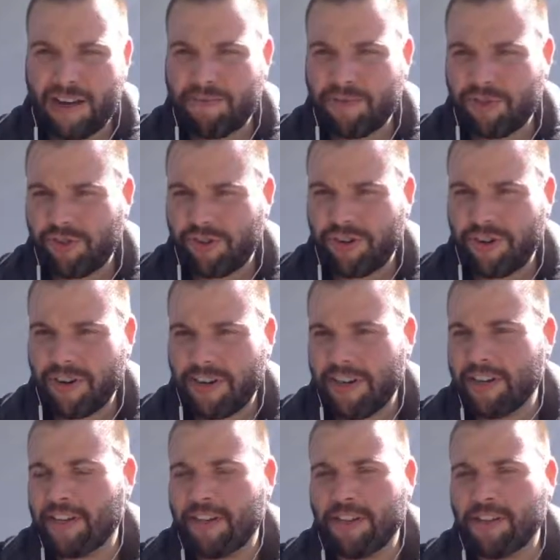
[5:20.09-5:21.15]
Sure,
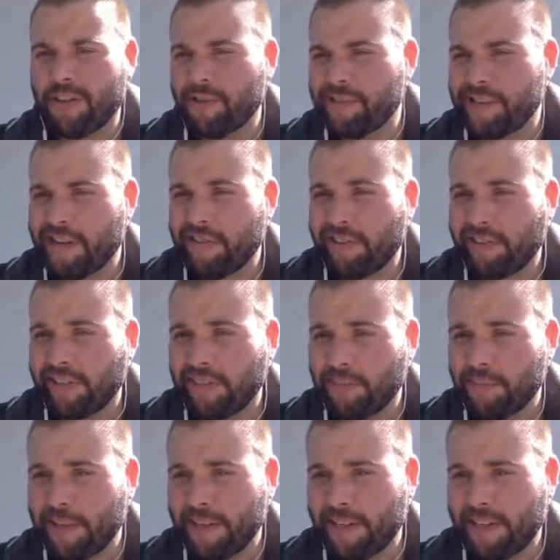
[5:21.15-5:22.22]
it could go down a little
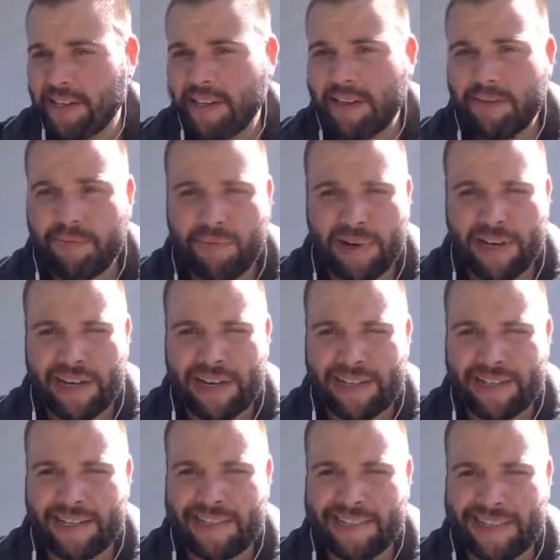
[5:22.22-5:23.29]
bit, but
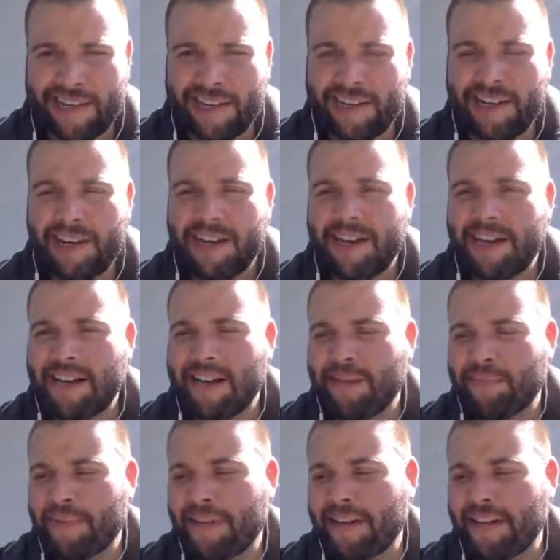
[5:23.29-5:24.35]
as I said,
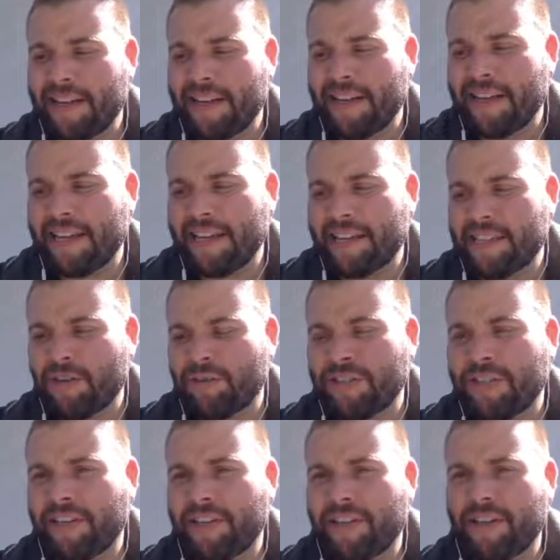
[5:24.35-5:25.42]
it's
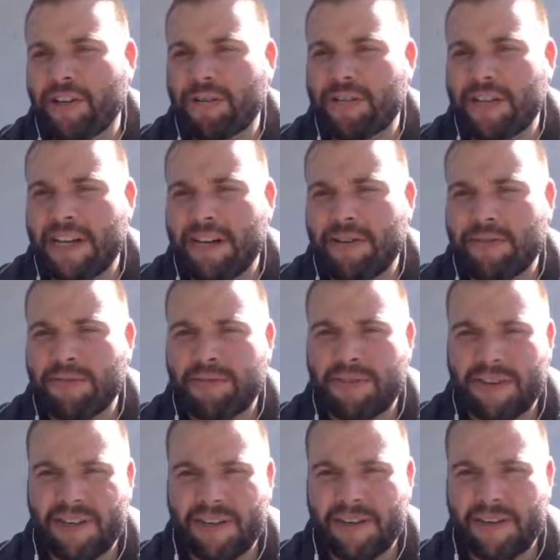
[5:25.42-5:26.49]
only going to go down
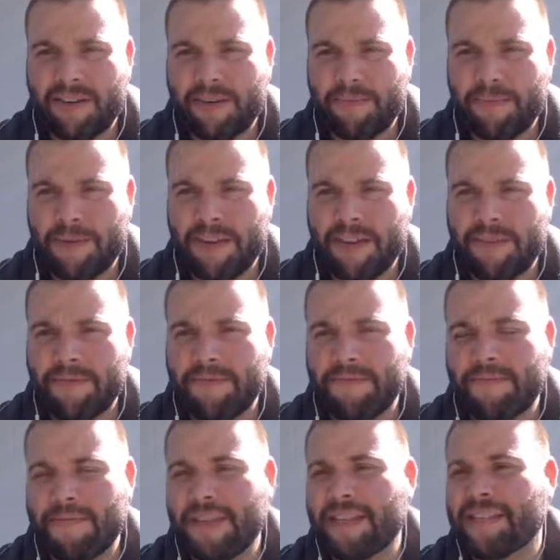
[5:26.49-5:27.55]
if
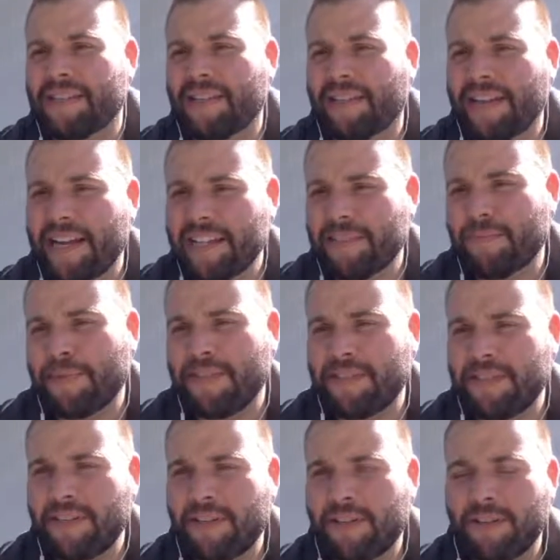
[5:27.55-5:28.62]
it's a last minute
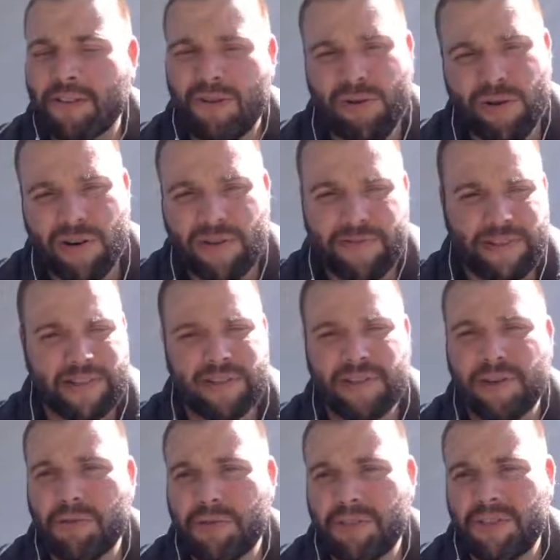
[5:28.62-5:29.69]
deal or if it's
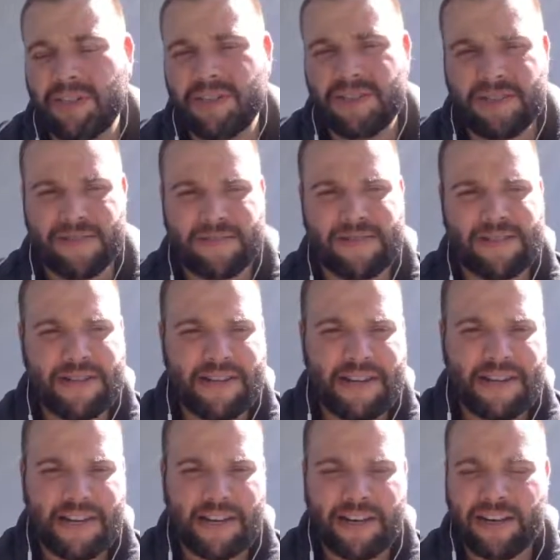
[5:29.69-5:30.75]
low season.
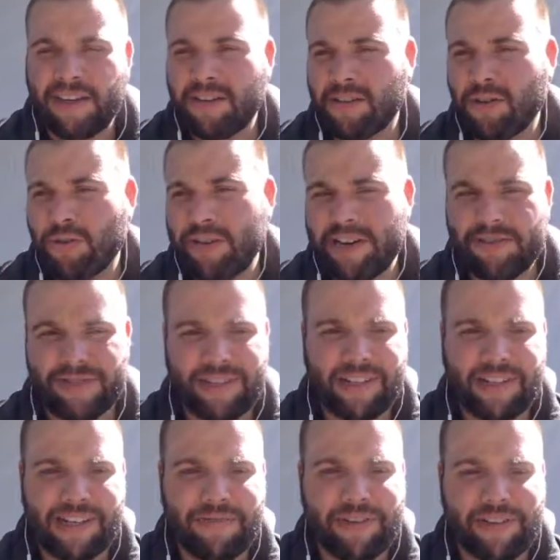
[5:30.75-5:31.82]
It'll go down
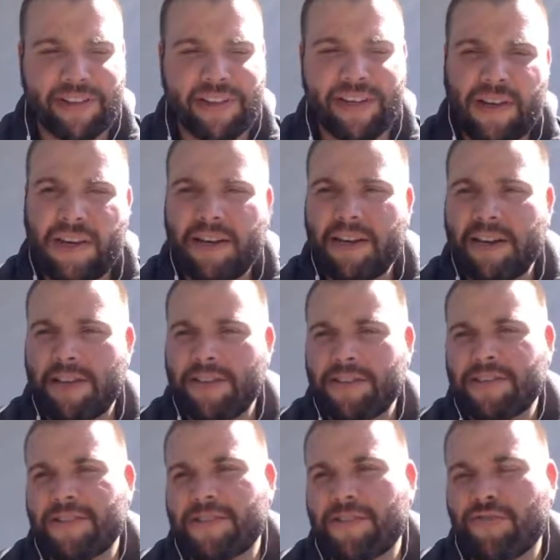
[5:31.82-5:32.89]
significantly. Now,
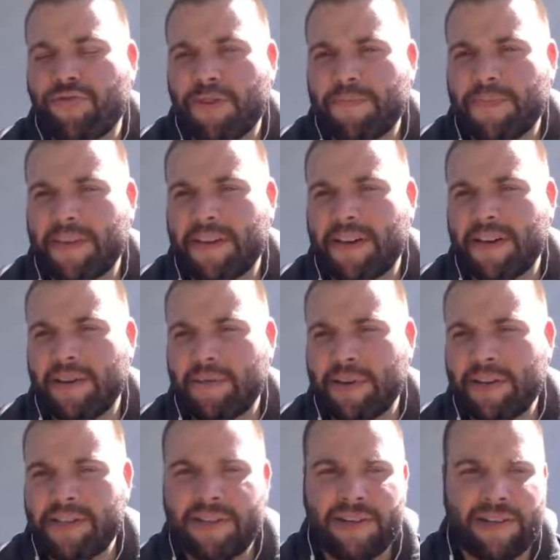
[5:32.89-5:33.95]
this is a trip that I
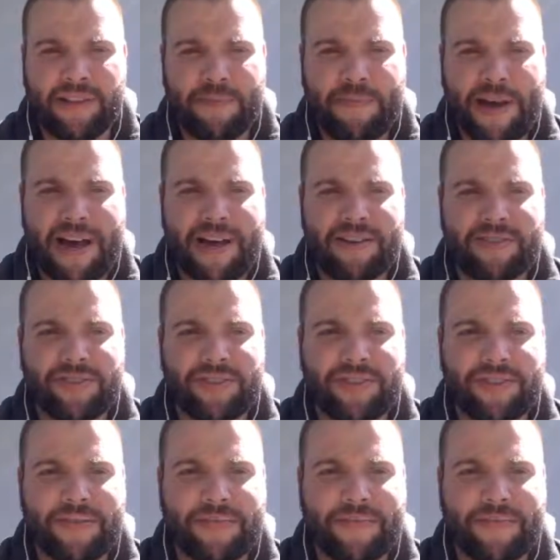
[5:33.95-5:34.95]
already did in the past.